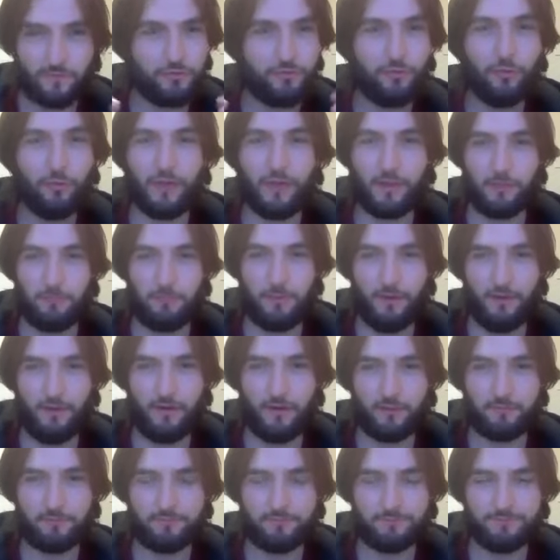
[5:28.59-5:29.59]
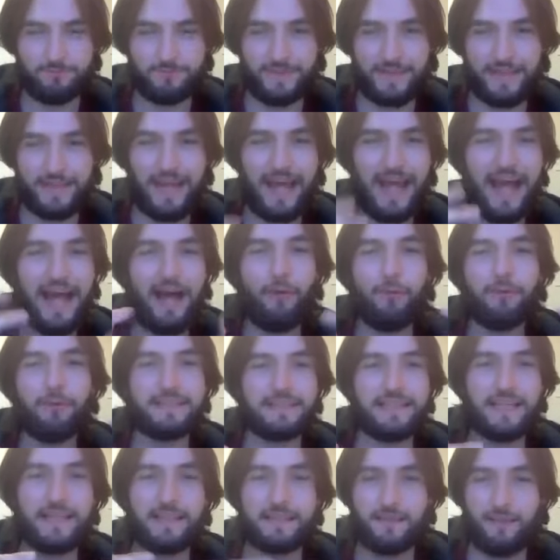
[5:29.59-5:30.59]
falling apart, and how
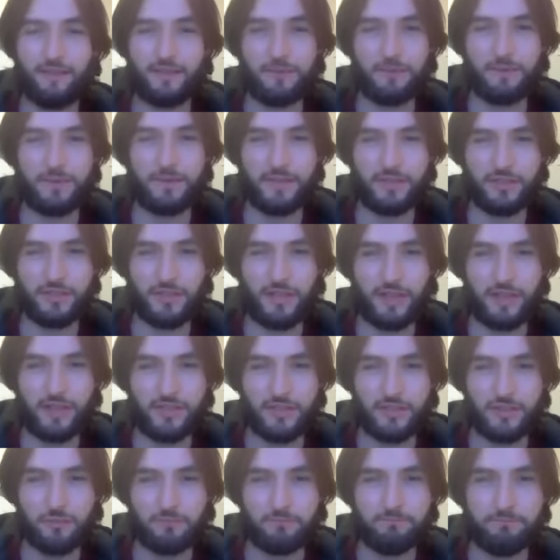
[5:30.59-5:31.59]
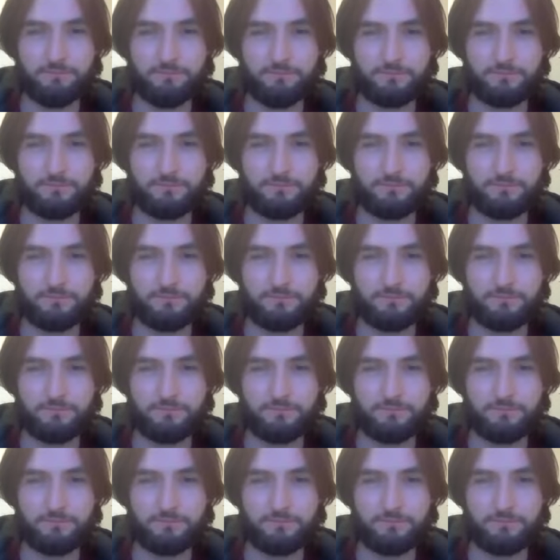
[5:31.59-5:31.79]
is that tied with education?